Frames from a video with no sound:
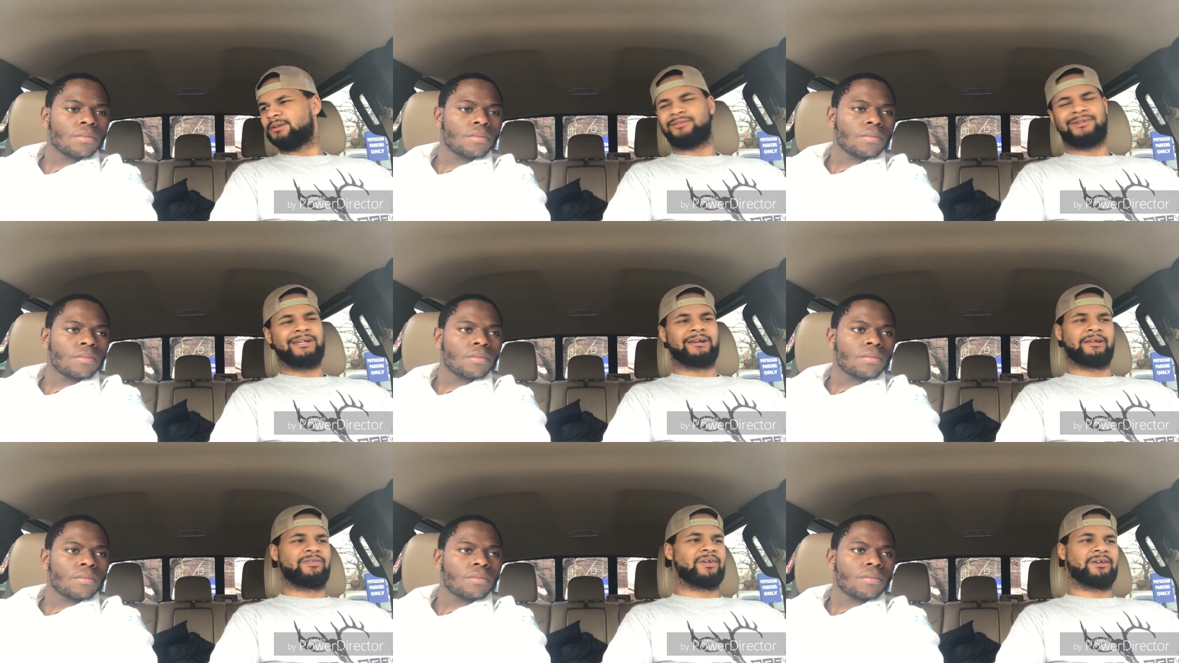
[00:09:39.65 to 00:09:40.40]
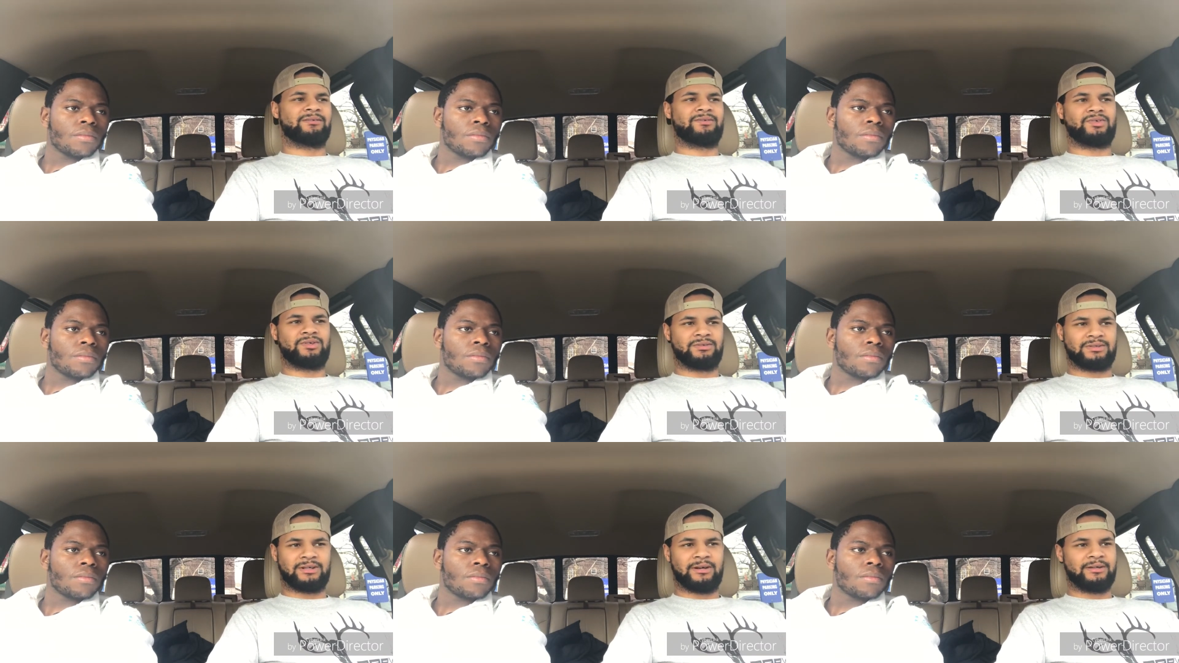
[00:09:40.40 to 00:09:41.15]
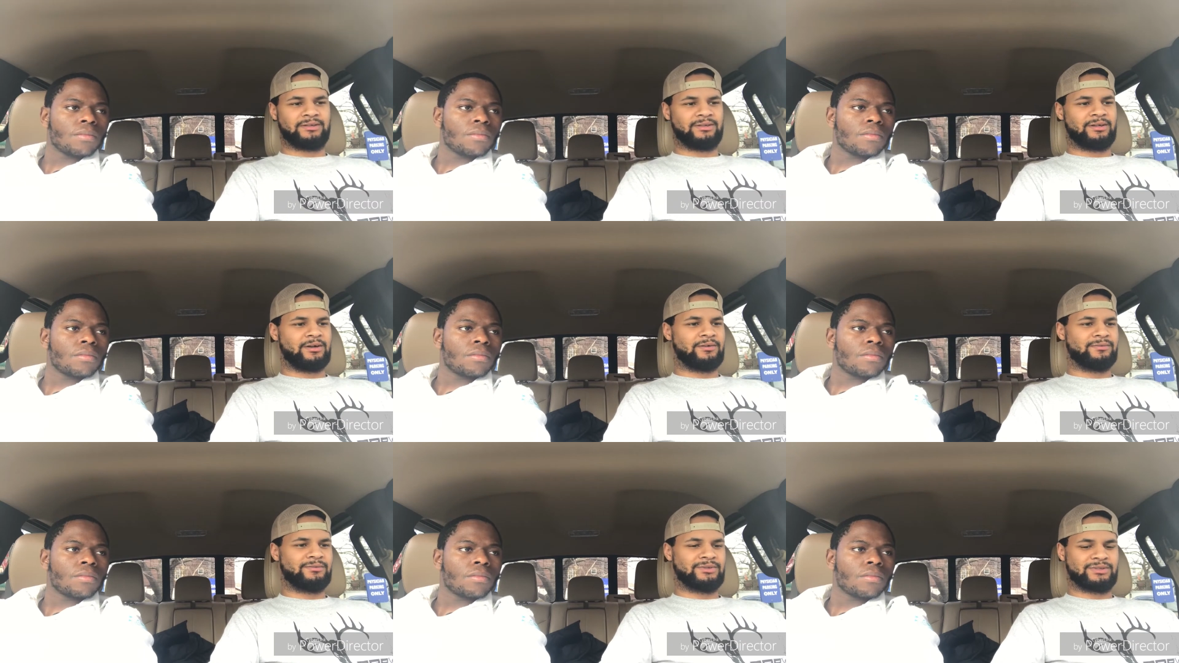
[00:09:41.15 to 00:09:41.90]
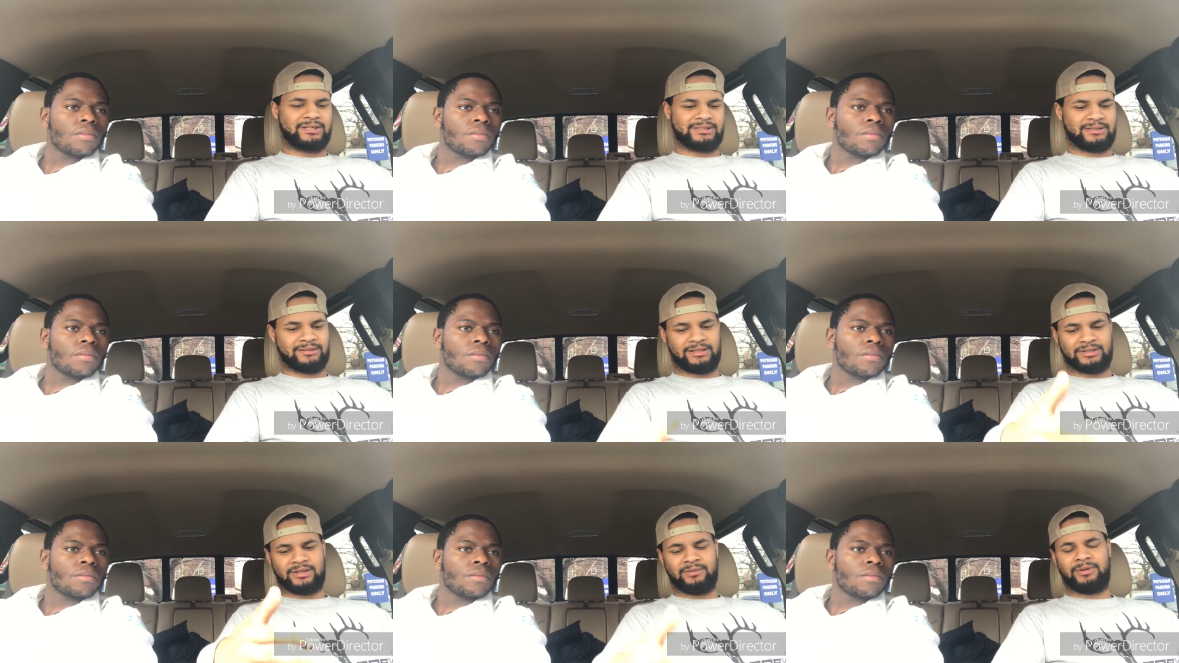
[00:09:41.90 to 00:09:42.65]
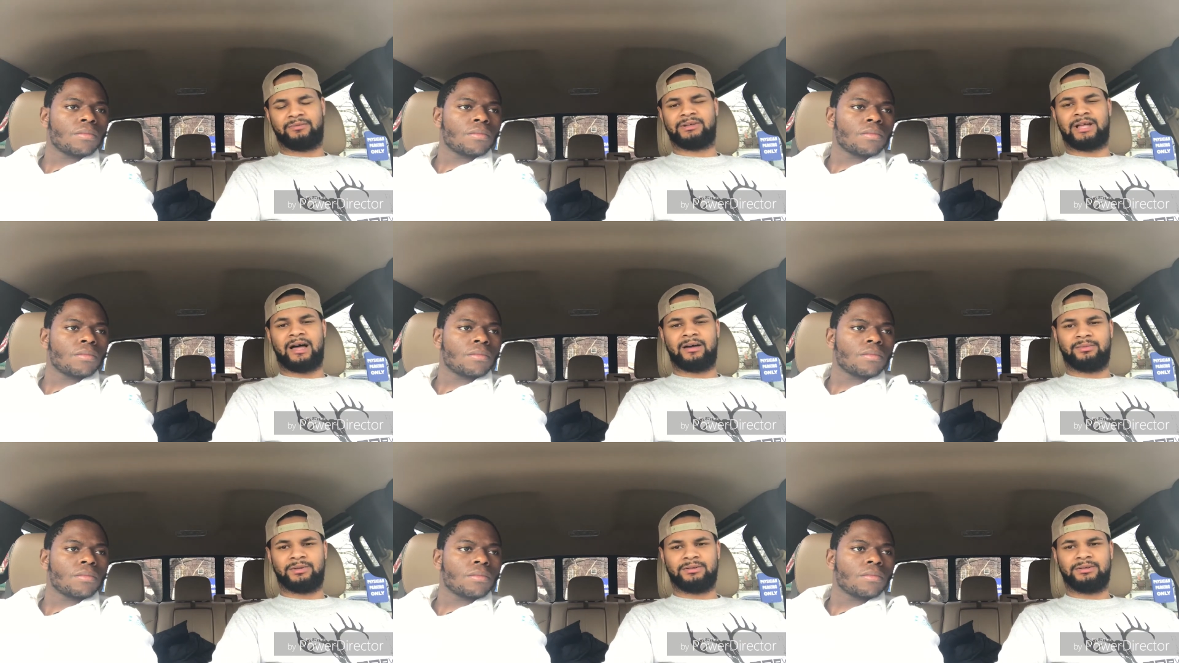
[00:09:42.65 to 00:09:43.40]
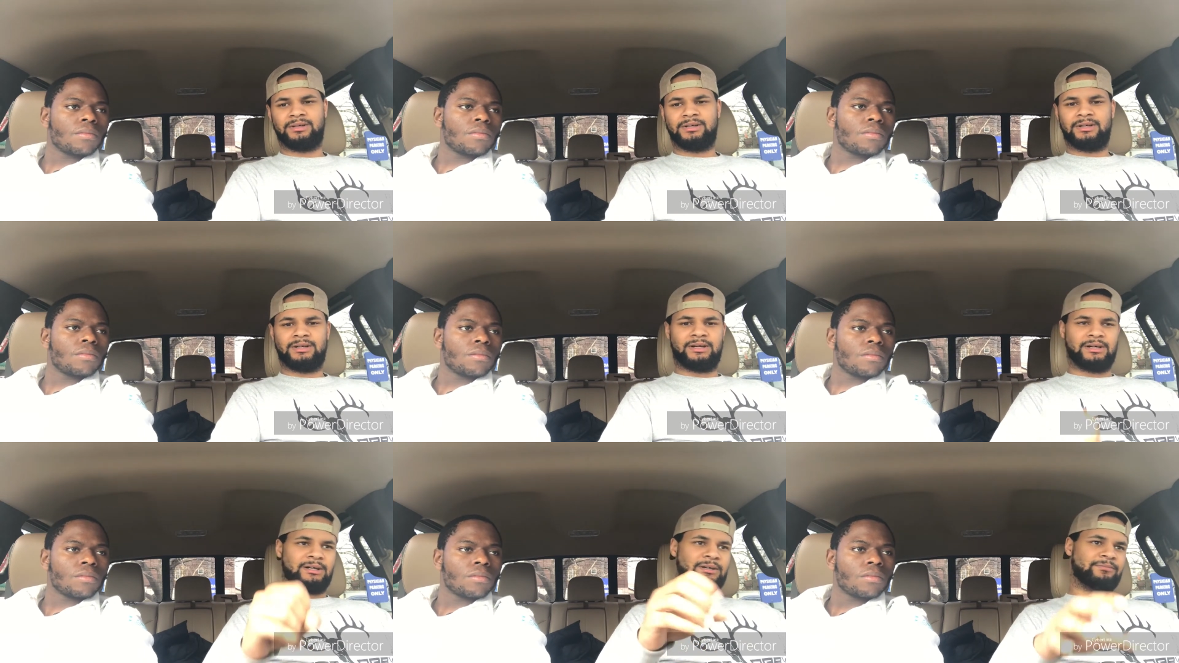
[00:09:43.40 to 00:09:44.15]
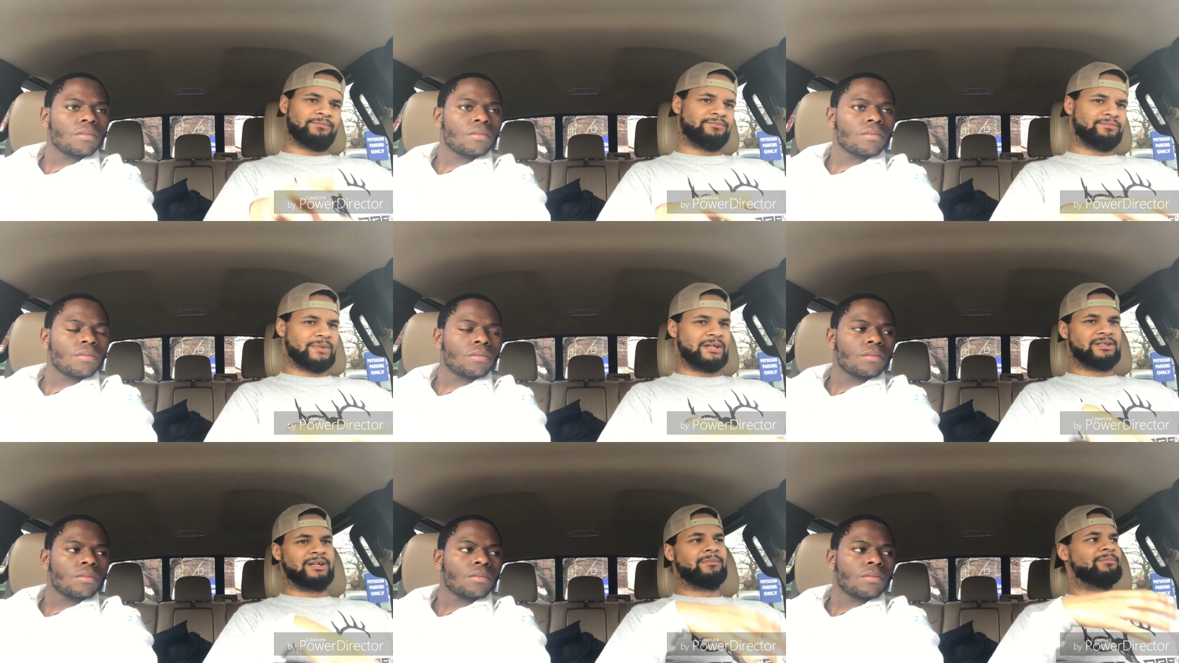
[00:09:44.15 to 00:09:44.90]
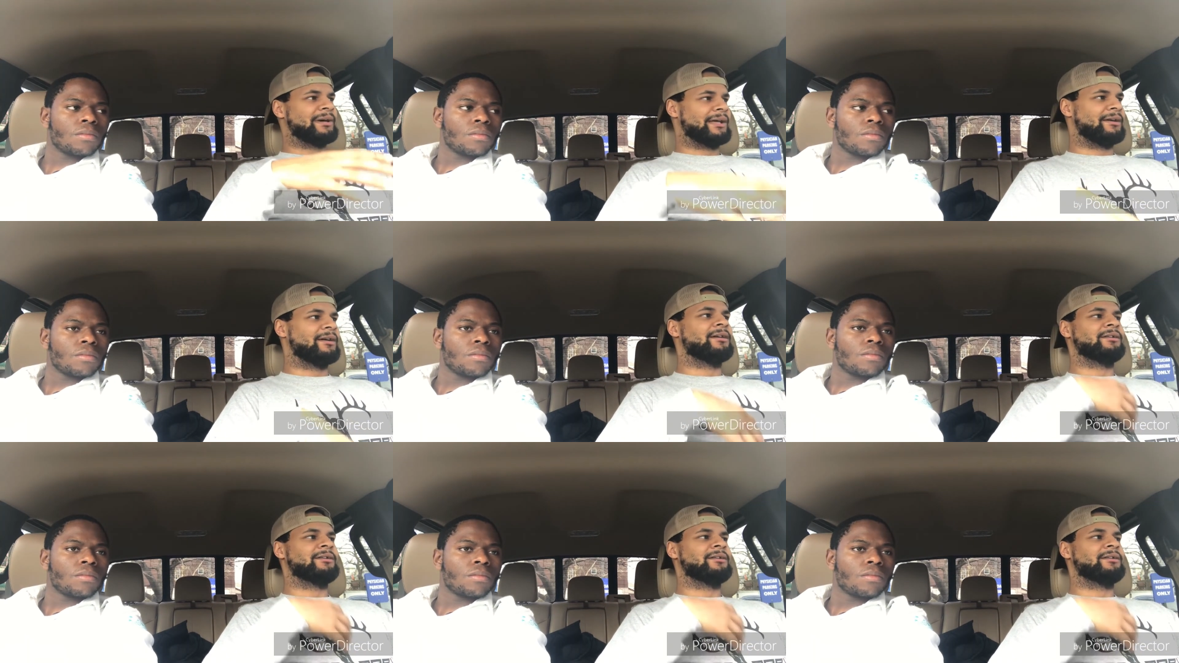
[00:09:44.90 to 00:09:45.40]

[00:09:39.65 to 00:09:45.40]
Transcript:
Speaker 1: You don't need anything too serious, you know. Just get something that's going to be reliable. Mm-hmm. Um, as you get better